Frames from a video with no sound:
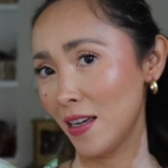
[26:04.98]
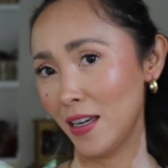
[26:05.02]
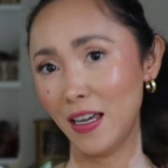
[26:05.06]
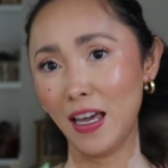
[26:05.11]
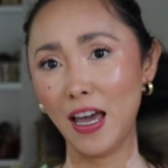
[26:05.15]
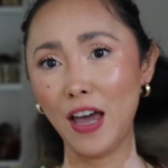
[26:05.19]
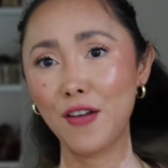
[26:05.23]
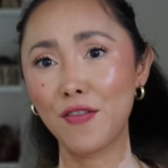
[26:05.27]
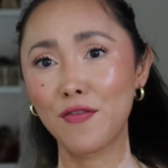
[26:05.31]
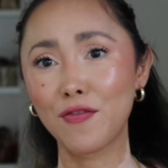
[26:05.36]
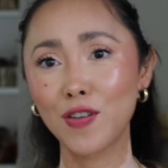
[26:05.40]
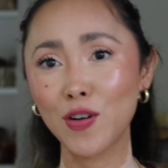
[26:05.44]

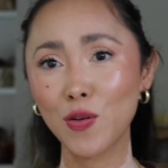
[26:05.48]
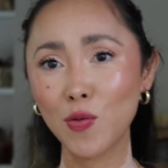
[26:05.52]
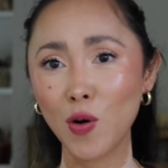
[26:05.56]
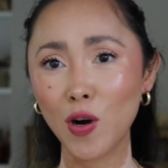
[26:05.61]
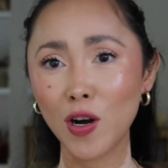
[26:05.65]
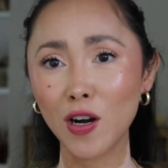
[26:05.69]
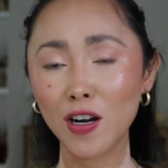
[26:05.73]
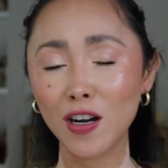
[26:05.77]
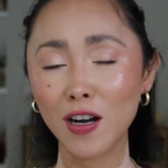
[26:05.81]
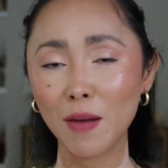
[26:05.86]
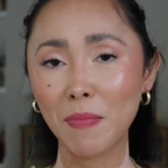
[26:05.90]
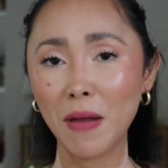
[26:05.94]

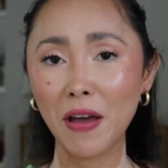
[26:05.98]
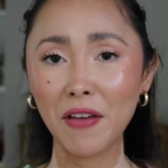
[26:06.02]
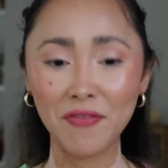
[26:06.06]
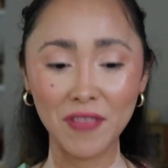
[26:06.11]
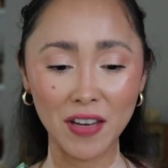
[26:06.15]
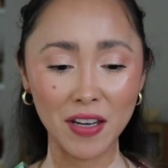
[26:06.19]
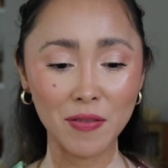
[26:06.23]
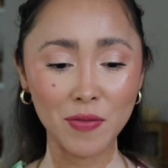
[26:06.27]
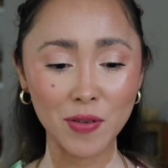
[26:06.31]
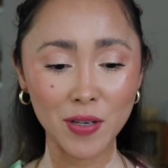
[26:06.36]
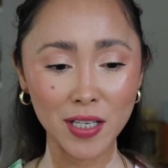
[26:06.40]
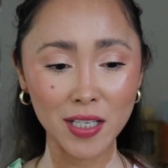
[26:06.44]
everywhere. My
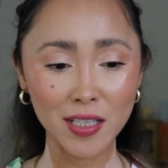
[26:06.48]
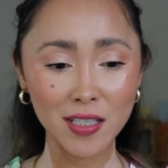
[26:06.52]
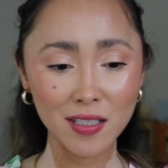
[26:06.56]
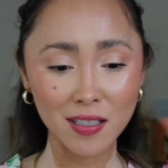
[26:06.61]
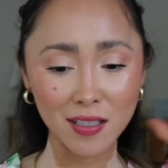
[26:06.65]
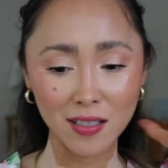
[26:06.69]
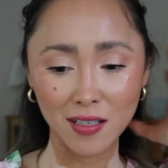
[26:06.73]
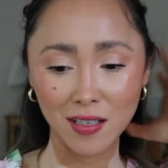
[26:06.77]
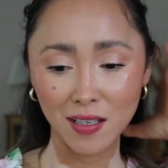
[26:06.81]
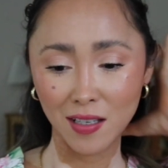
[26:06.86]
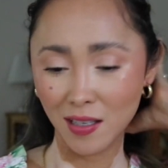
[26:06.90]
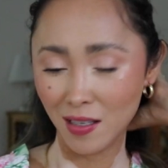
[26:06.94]
favorites,
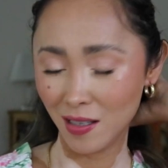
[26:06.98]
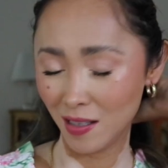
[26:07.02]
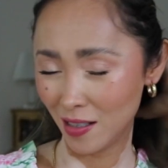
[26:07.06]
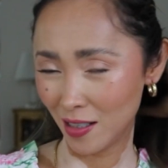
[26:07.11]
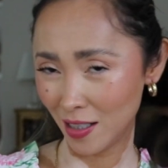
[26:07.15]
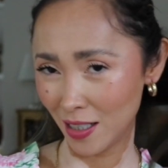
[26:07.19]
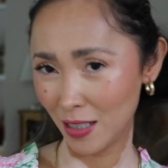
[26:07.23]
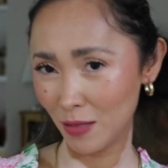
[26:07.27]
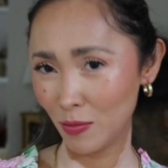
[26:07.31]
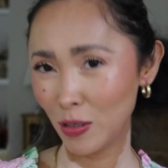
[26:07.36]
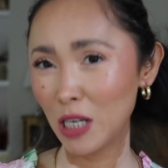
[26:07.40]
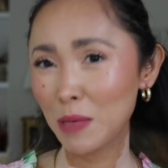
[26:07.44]

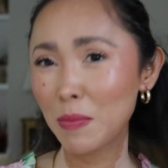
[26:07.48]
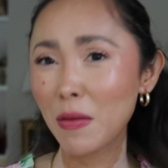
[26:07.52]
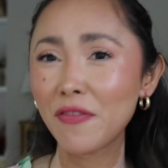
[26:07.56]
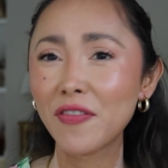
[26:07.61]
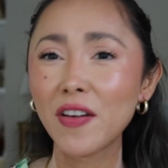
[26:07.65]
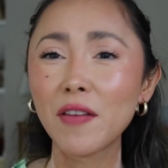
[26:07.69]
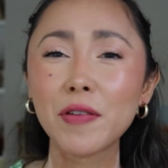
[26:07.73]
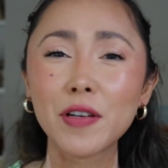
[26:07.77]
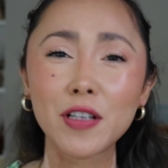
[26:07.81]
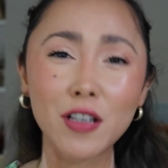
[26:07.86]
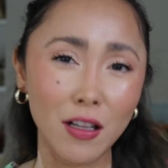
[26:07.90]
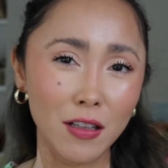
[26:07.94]
one of my
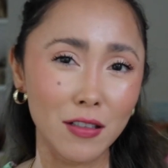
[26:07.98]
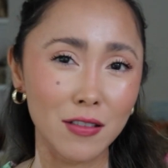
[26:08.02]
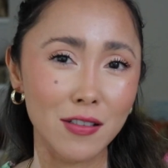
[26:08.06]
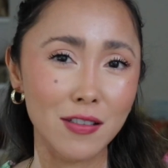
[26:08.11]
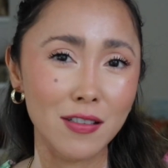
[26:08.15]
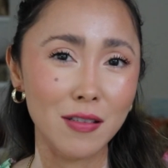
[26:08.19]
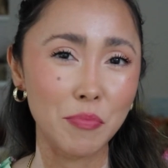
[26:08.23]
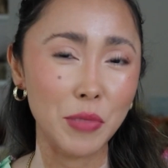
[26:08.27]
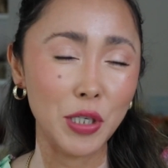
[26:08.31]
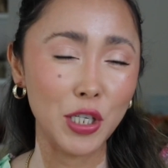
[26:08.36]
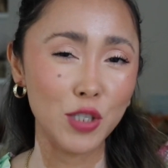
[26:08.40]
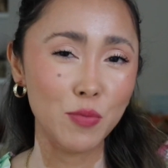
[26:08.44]
favorite
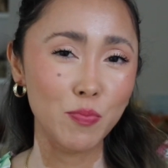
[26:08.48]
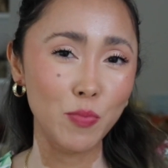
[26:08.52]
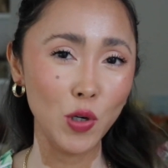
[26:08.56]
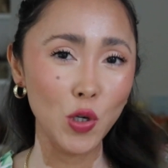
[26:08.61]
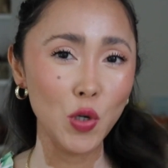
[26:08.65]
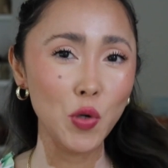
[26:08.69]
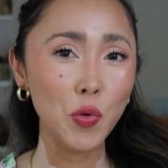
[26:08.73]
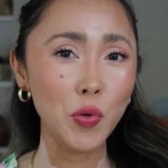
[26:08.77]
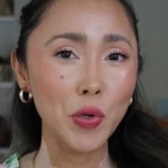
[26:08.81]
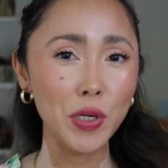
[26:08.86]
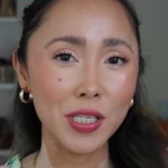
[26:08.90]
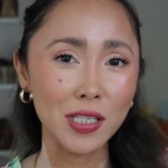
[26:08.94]
colors, because
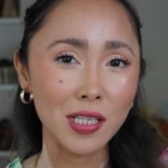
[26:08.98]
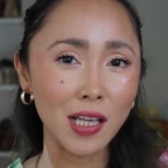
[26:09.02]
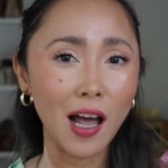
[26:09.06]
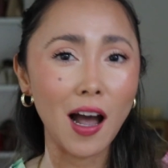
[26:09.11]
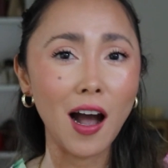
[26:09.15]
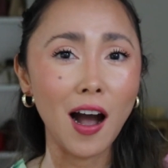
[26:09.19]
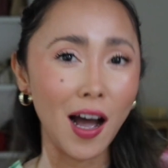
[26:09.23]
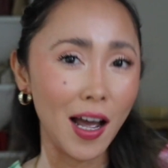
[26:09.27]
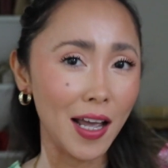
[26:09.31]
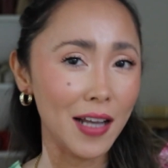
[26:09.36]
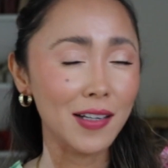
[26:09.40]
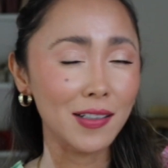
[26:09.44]
blue is a
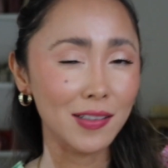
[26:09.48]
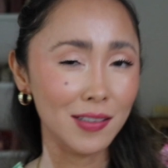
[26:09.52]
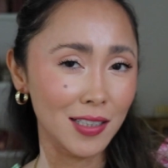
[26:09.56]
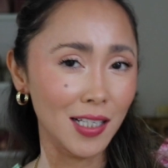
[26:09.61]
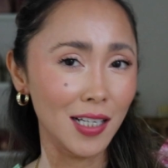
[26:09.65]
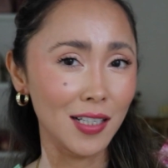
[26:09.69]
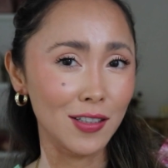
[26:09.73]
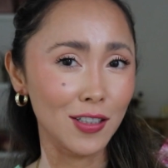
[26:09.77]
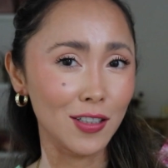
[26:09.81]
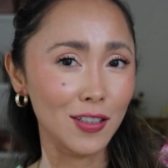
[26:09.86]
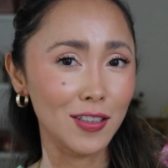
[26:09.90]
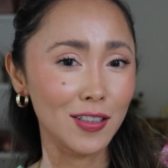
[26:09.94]
high
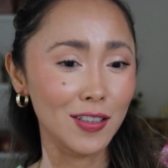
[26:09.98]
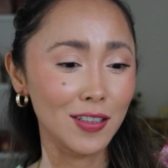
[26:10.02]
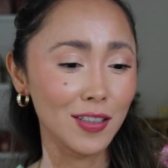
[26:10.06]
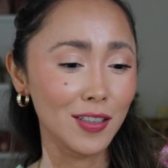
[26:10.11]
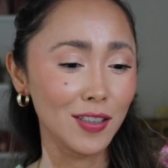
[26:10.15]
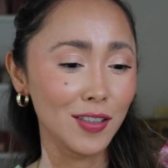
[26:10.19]
contender.